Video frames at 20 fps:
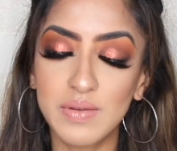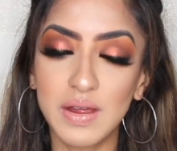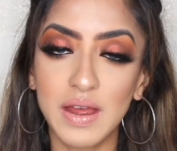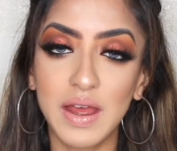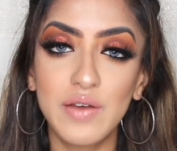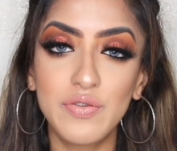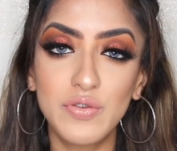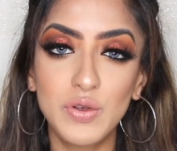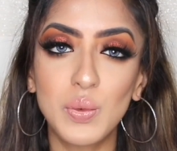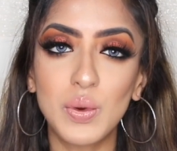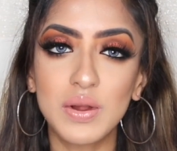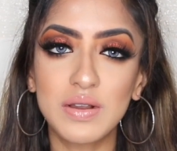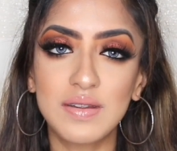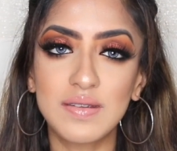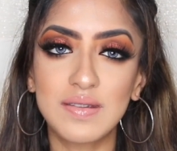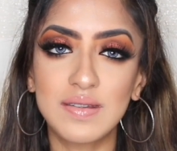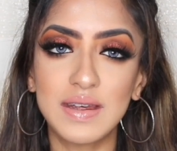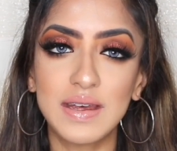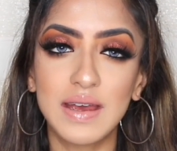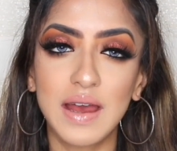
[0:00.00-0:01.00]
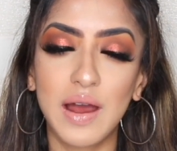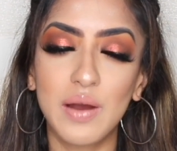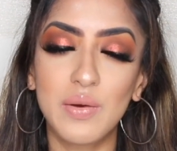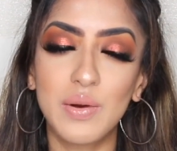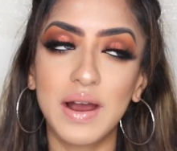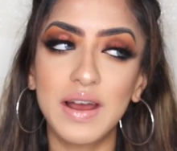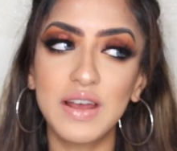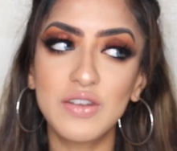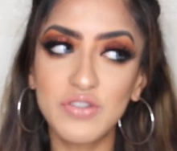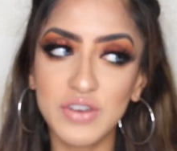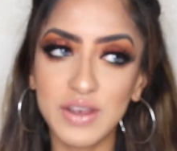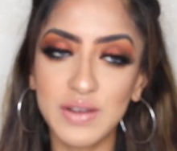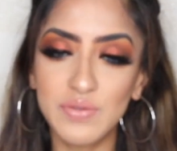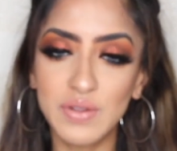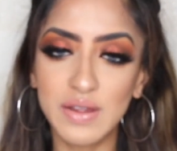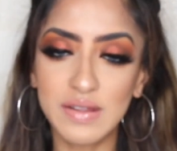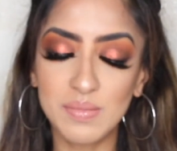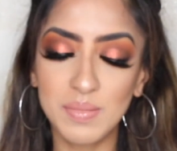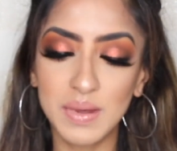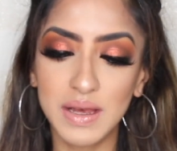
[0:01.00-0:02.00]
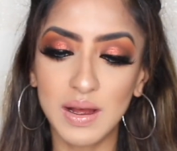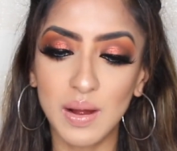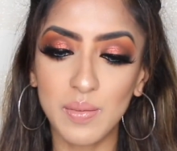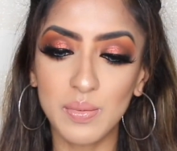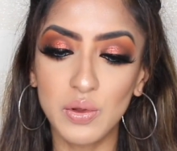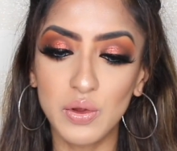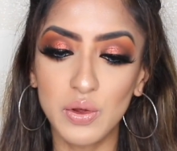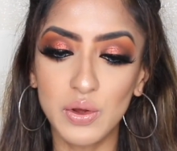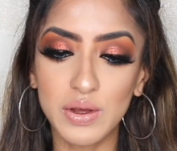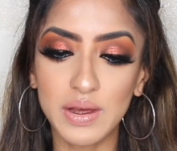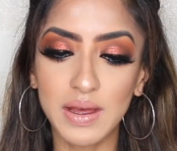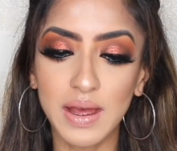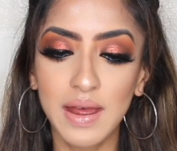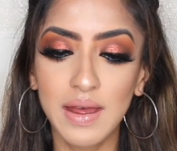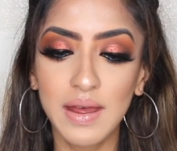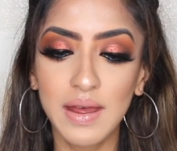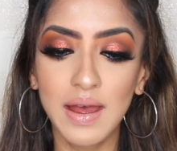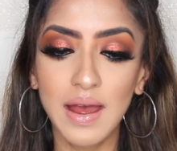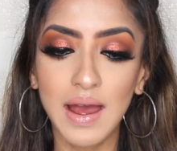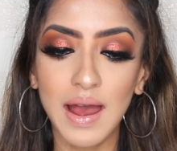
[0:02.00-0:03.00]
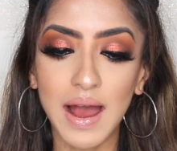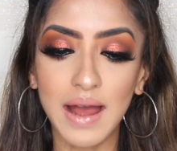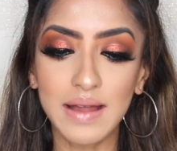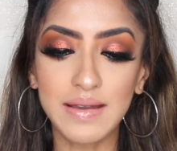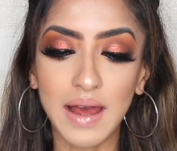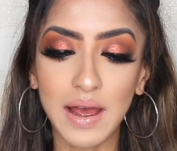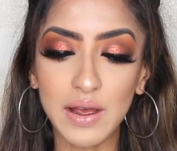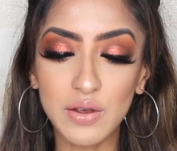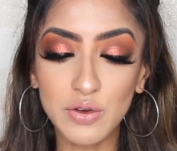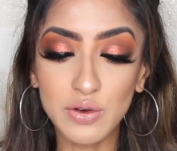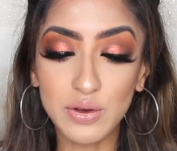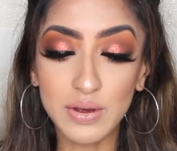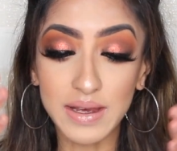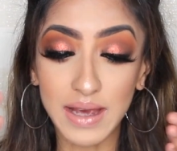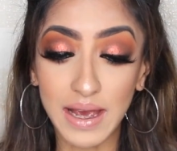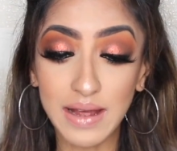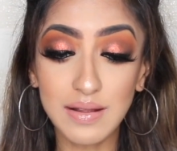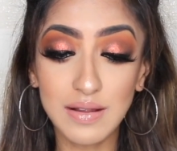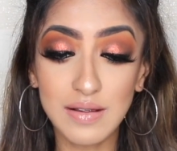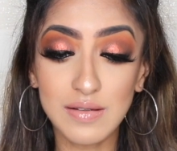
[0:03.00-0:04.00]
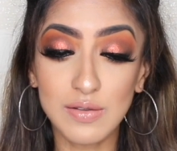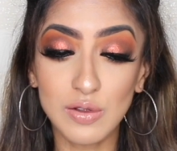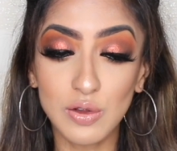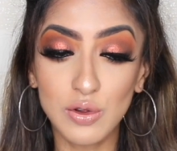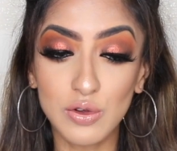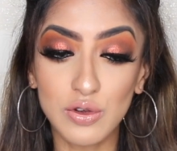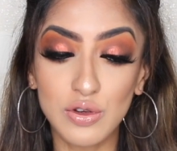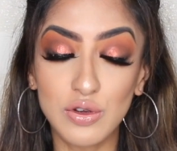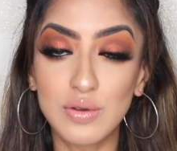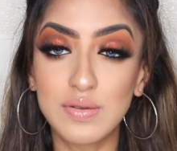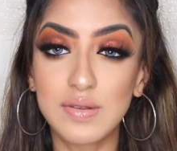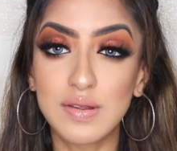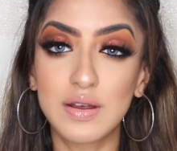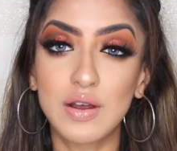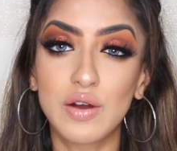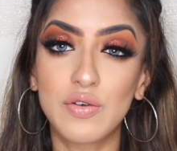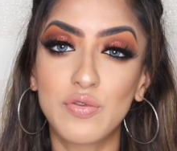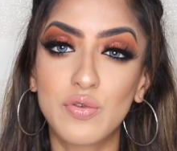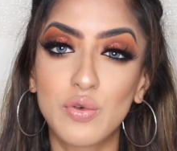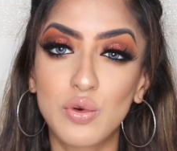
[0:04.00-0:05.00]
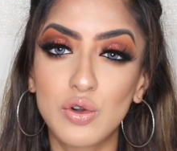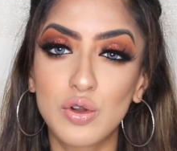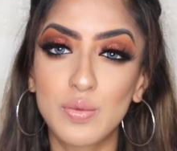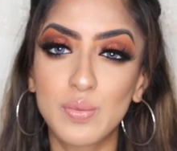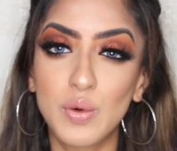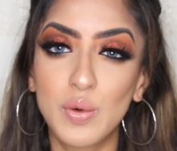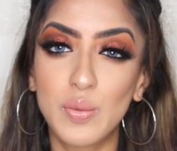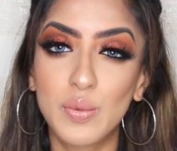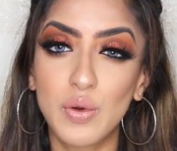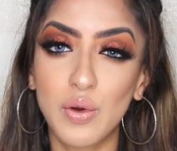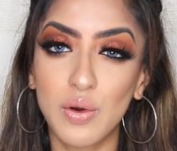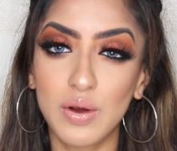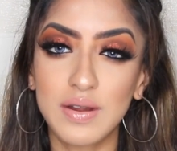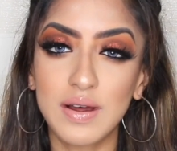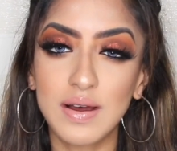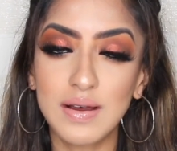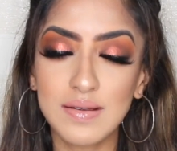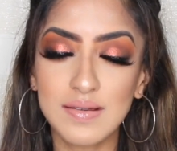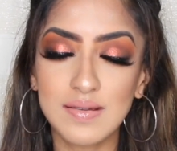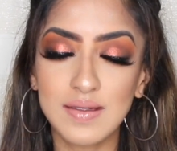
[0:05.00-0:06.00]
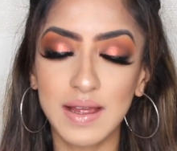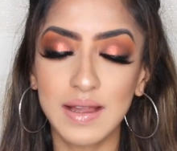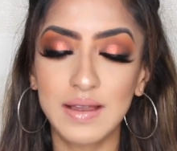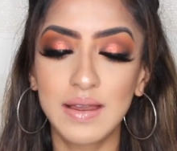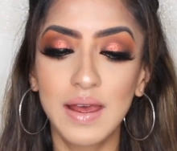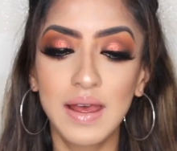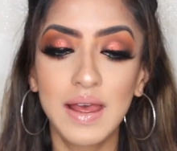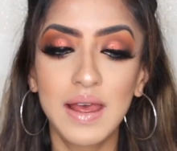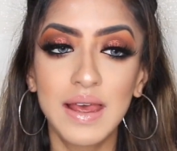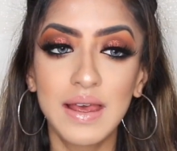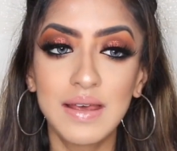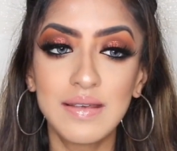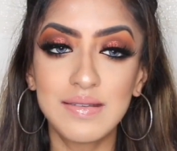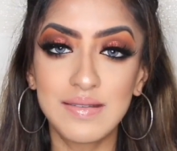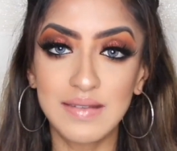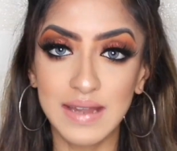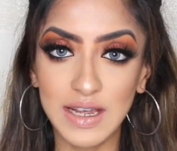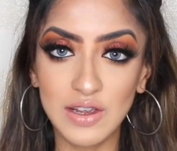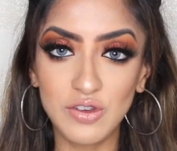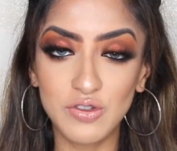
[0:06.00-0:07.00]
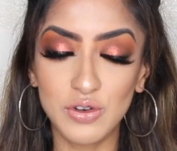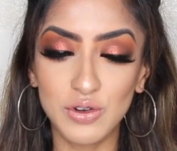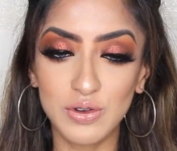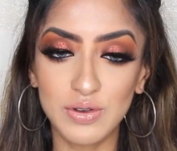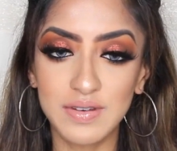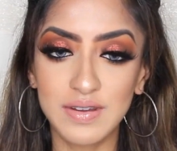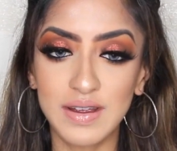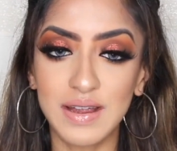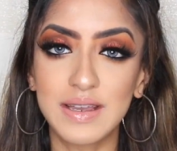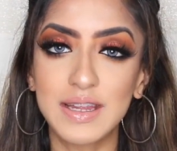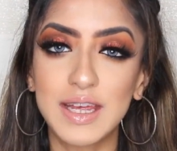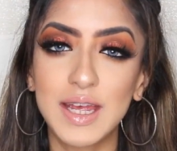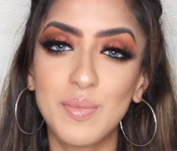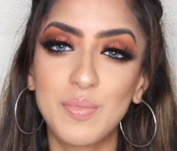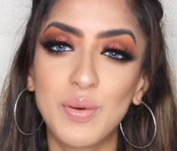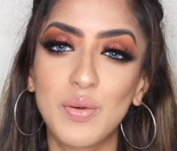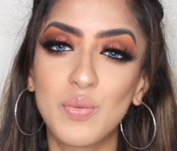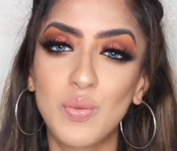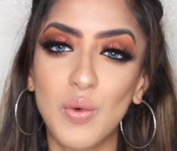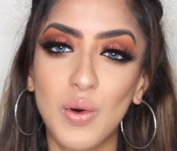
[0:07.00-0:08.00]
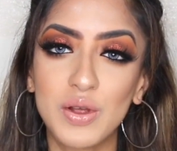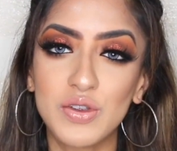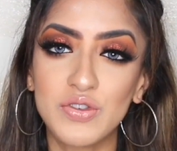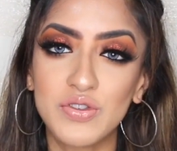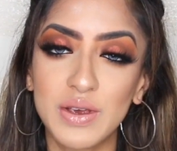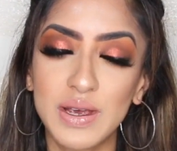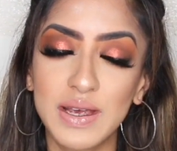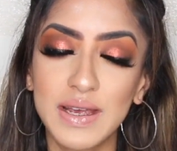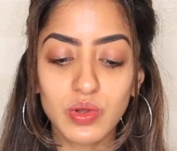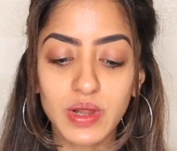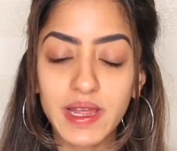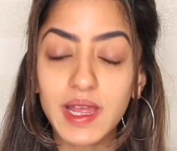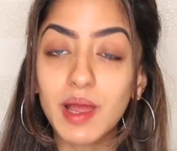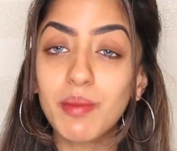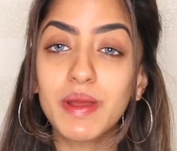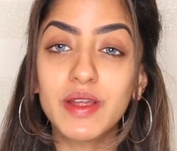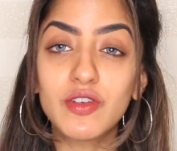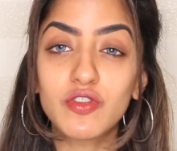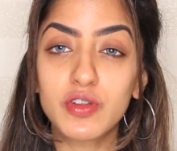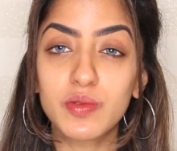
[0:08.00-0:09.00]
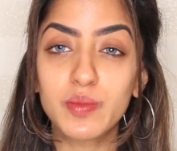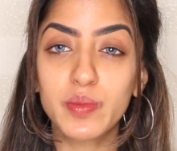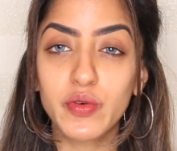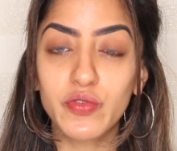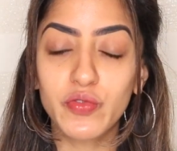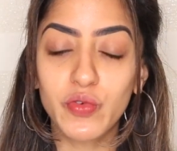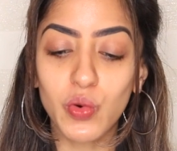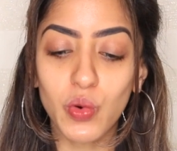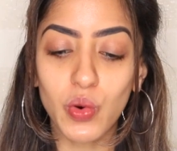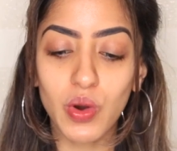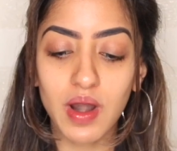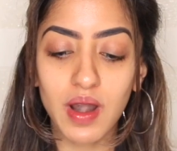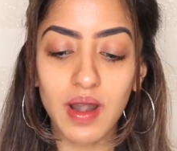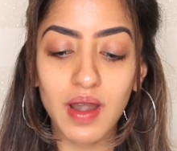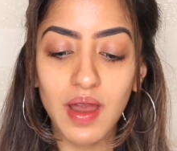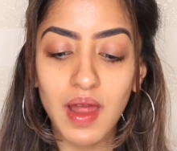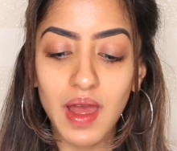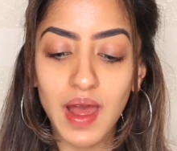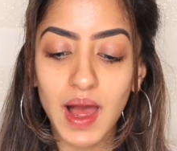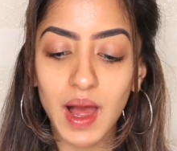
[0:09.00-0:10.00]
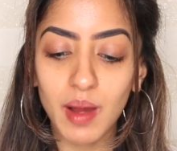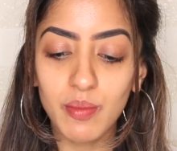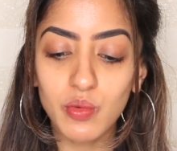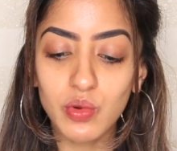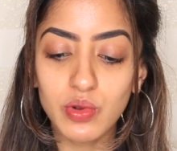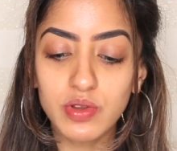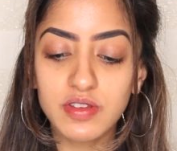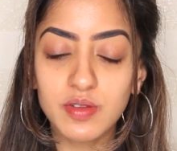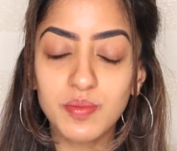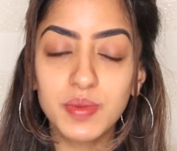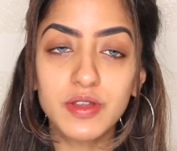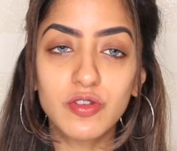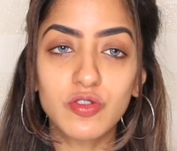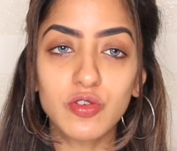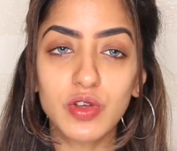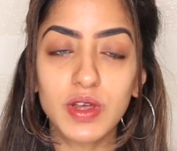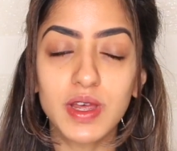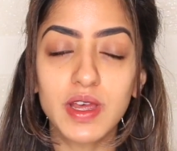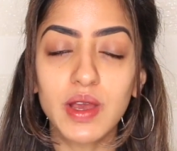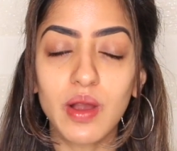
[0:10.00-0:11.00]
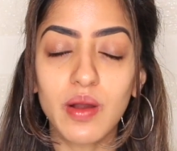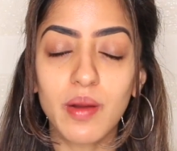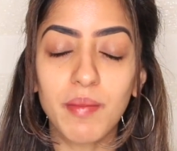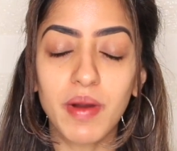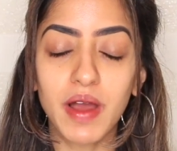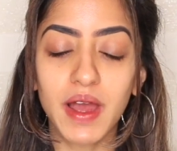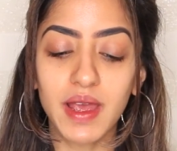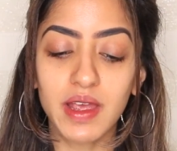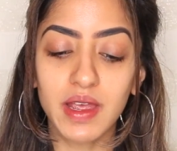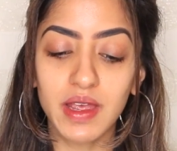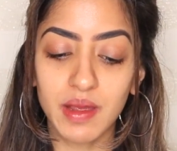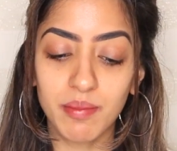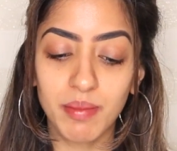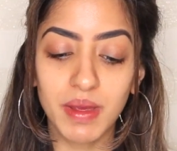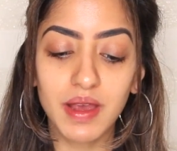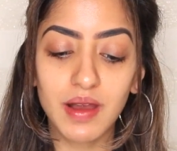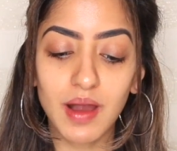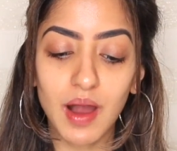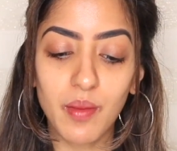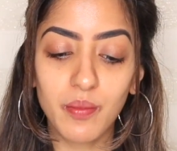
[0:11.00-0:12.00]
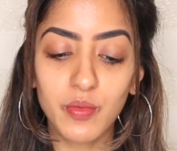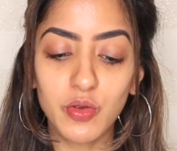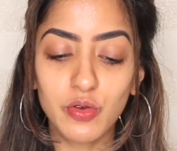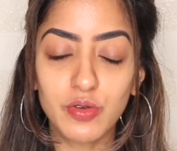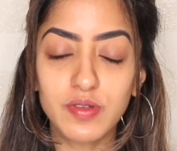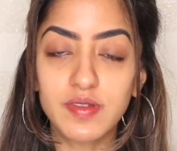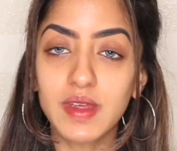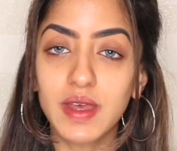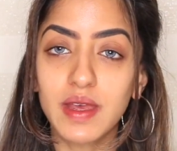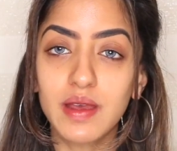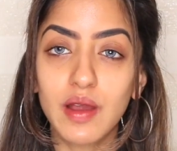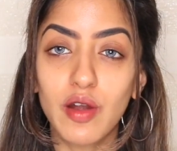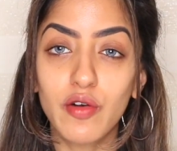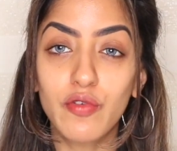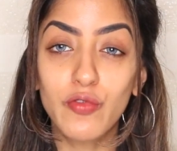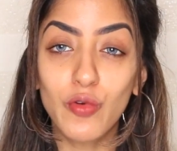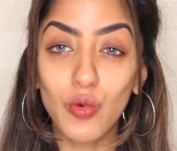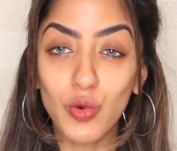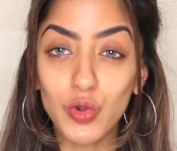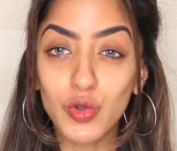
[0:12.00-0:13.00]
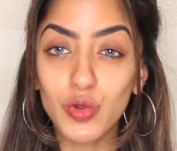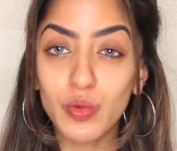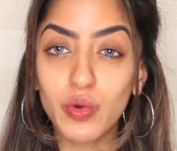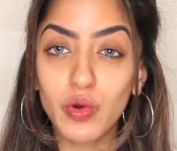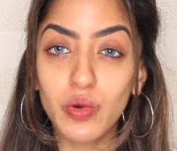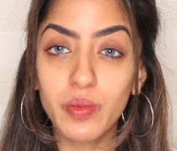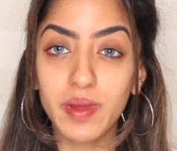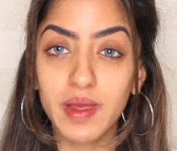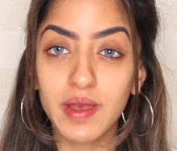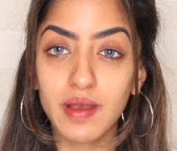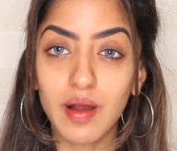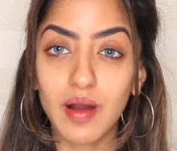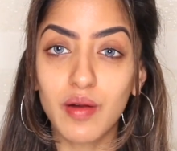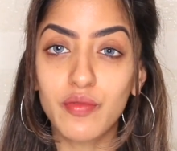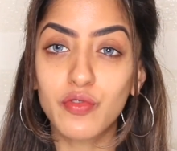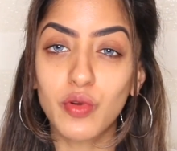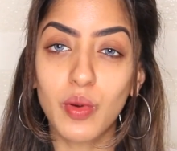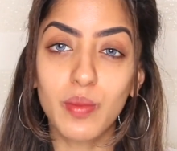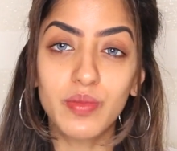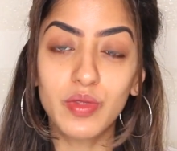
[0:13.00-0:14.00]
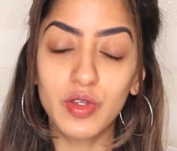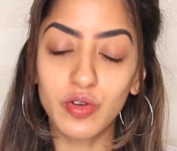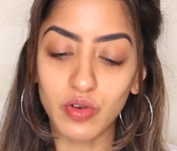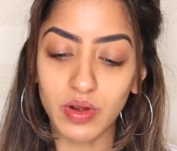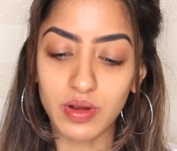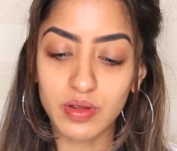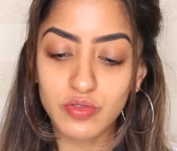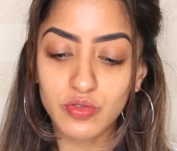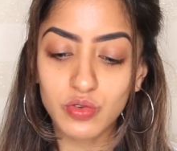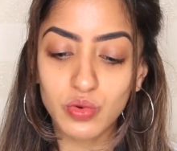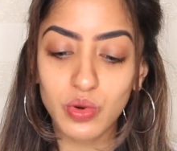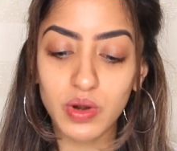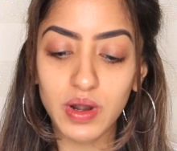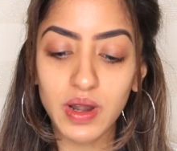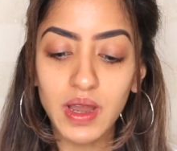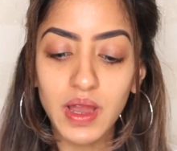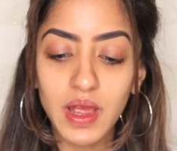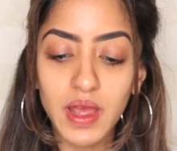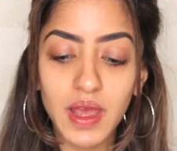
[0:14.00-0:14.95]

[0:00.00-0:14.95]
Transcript: If you want to see how I achieved this makeup look and how you can get this look using affordable products, then stay tuned and keep on watching. Like I mentioned before, I'm going to be doing my makeup using affordable makeup from the drugstore.